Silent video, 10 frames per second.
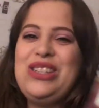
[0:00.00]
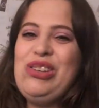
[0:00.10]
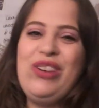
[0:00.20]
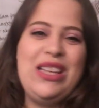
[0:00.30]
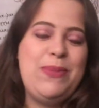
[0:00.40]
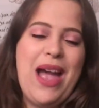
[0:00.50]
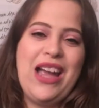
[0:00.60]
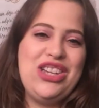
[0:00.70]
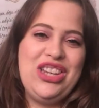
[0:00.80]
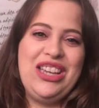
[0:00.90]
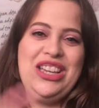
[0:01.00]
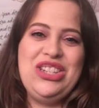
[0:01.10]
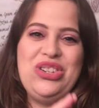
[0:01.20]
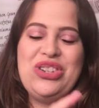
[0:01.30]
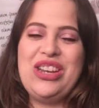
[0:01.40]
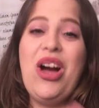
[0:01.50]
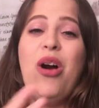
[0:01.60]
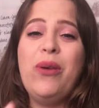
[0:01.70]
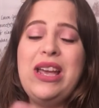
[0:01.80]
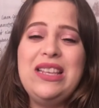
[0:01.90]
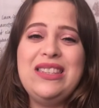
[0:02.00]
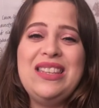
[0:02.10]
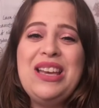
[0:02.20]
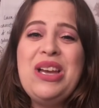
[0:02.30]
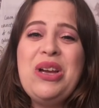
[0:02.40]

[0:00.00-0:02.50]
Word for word: Too Faced packaging is usually always